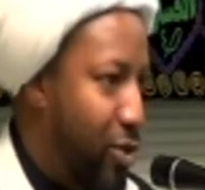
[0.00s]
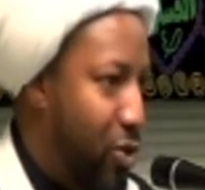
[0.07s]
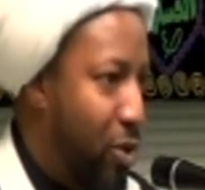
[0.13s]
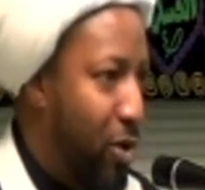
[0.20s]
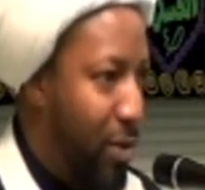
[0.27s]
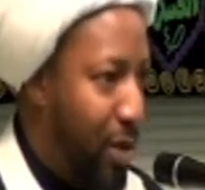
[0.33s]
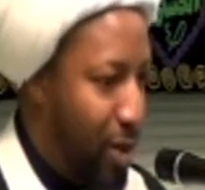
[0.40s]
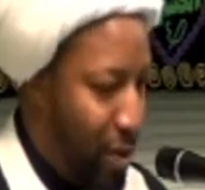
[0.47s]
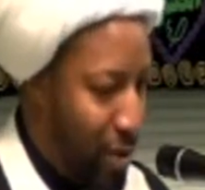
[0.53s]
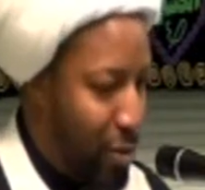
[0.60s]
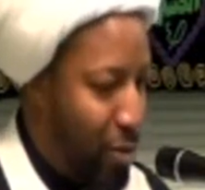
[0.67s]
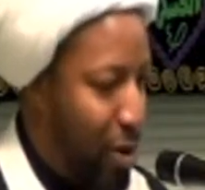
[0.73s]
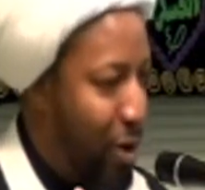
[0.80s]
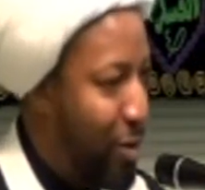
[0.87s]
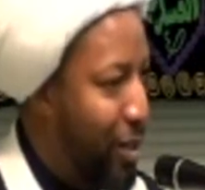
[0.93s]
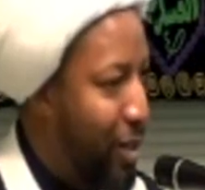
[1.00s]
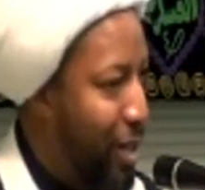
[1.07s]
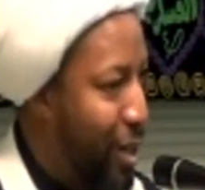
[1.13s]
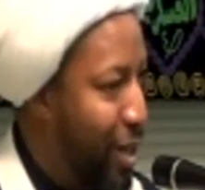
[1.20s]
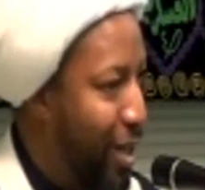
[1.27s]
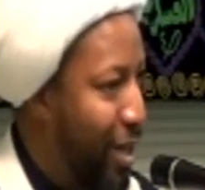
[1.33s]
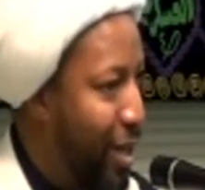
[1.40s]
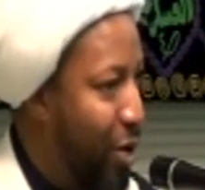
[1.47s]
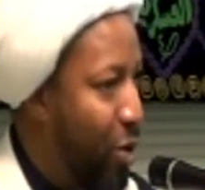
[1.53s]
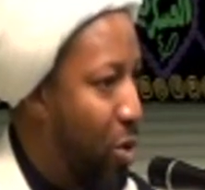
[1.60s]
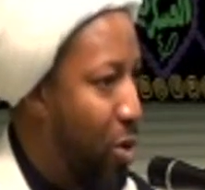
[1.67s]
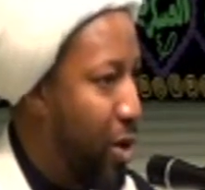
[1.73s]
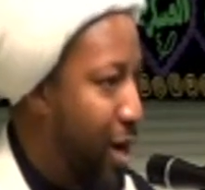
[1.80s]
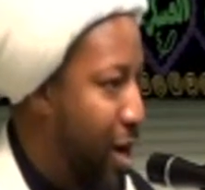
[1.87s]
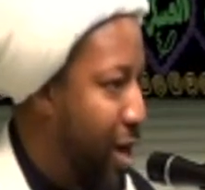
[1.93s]
is going to be grounded in the
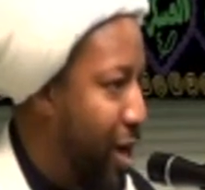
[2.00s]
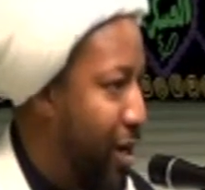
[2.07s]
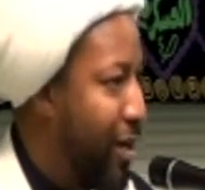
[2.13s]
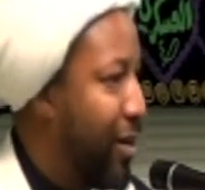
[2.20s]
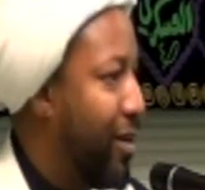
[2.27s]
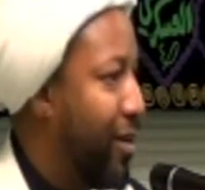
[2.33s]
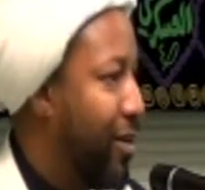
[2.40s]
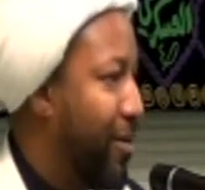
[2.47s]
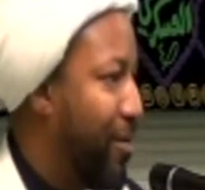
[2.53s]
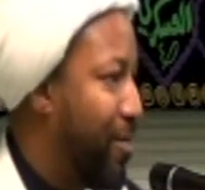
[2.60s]
Quran.